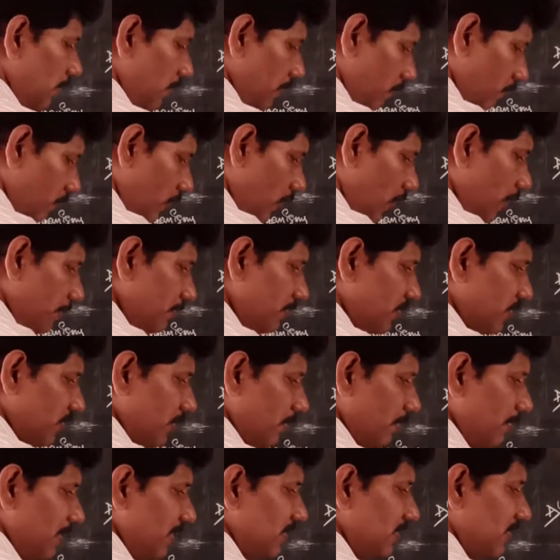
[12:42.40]
worms,
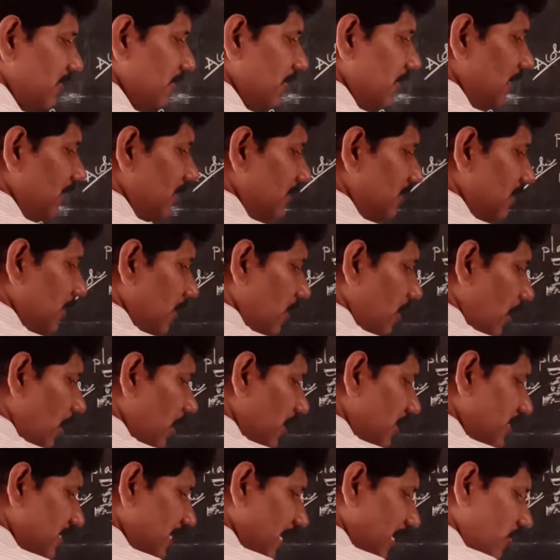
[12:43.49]
means these are called
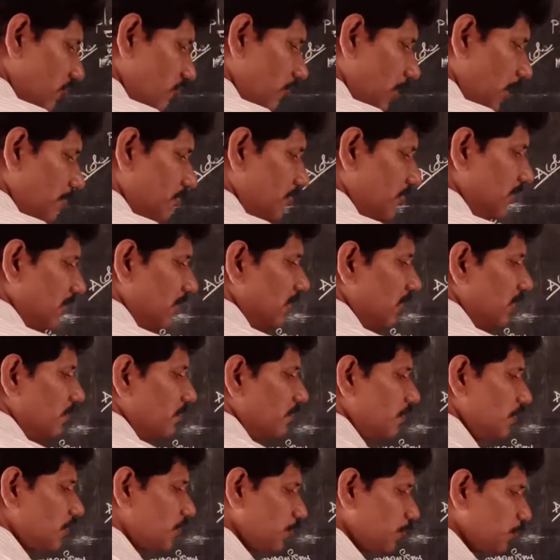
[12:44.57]
as earthworms,
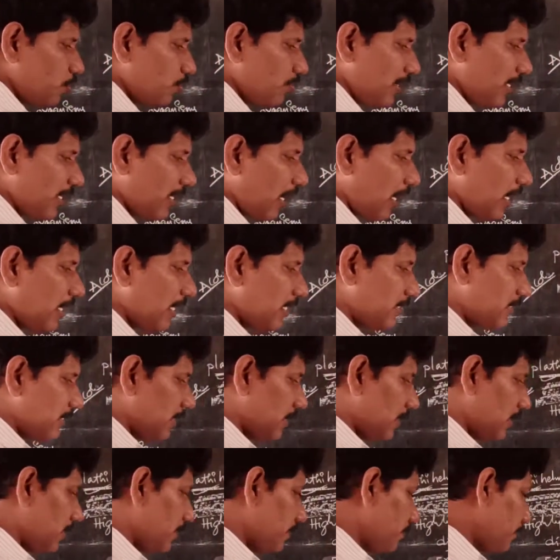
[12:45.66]
which usually called as
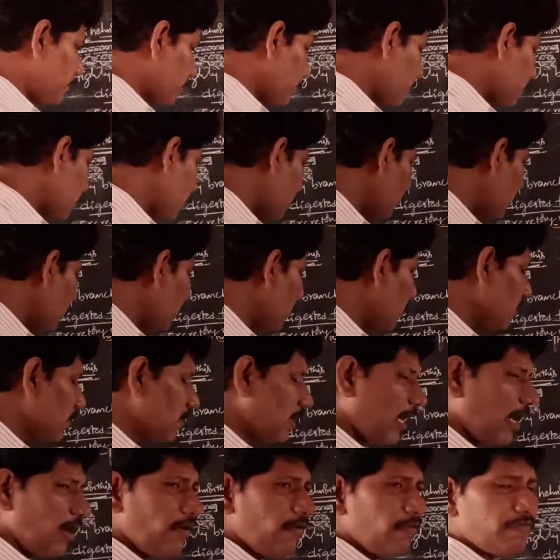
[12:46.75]
the
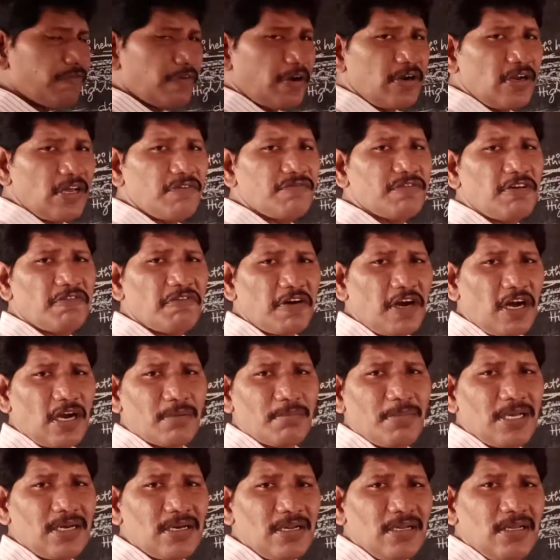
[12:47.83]
friend of the
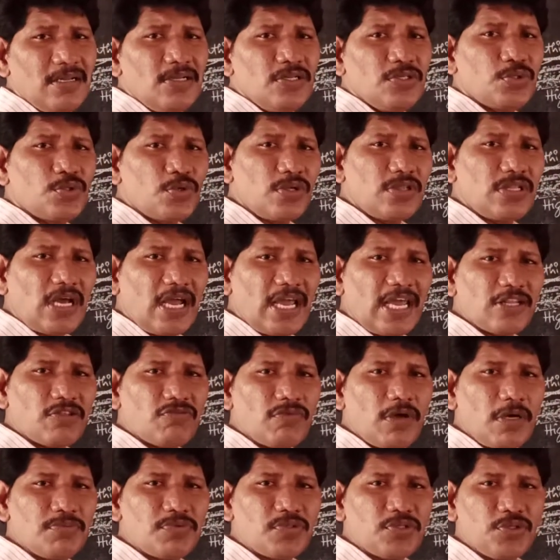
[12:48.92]
farmer. So the
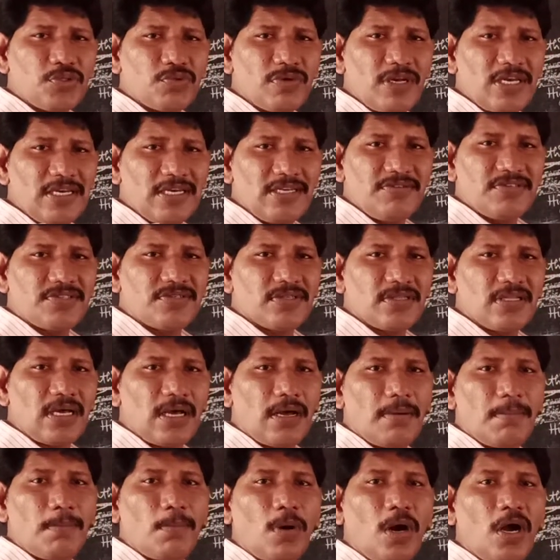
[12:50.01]
earthworms usually lives in the
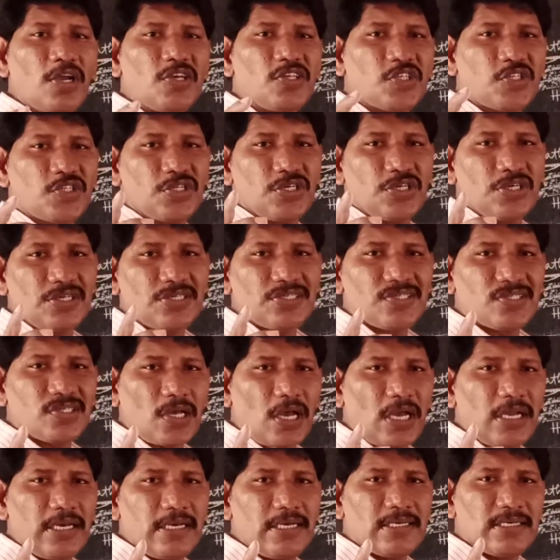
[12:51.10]
moist
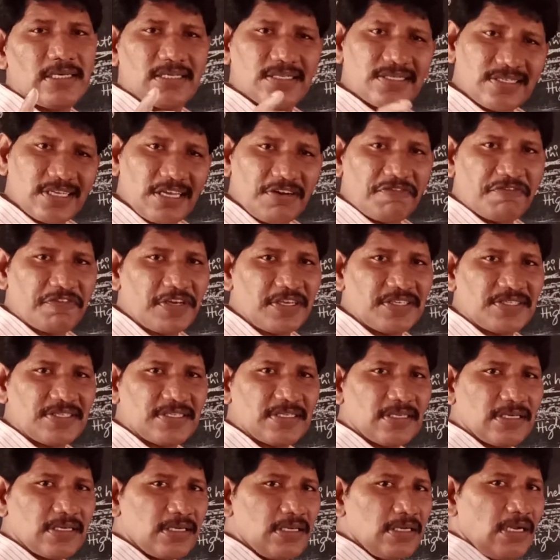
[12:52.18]
soil surface
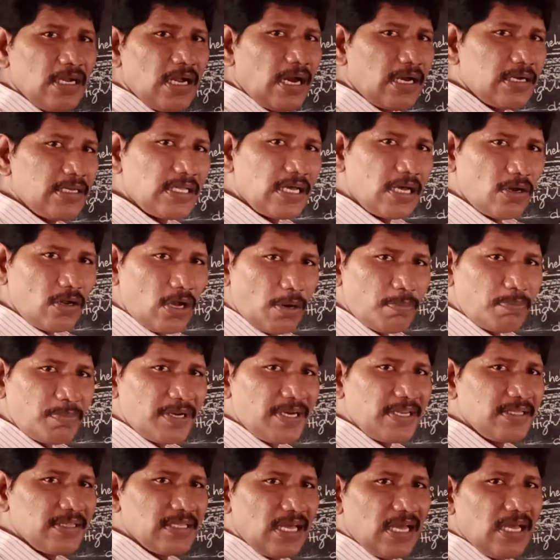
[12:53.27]
and they are
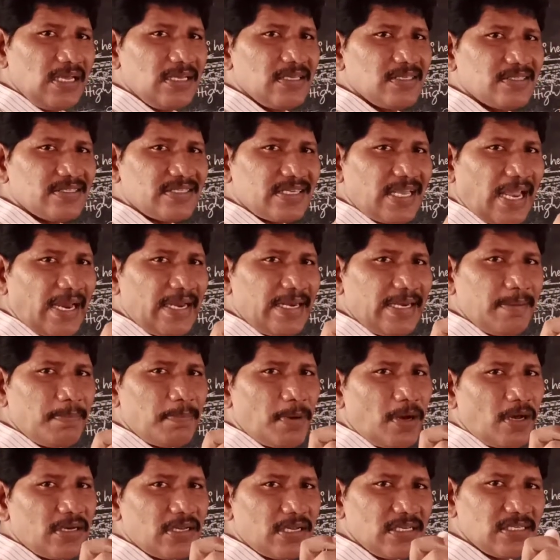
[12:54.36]
obtaining the sandy
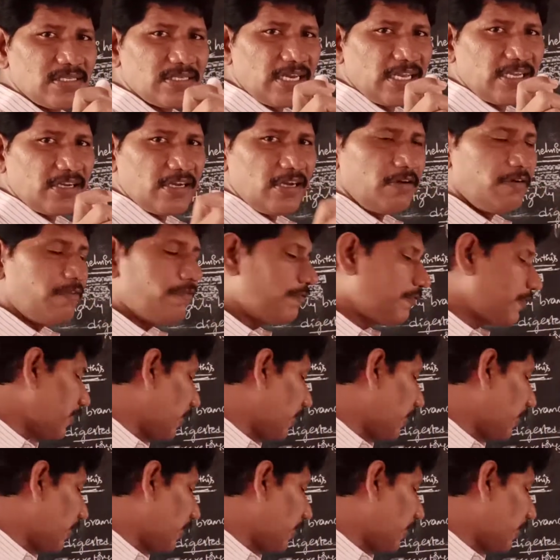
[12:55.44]
particles like food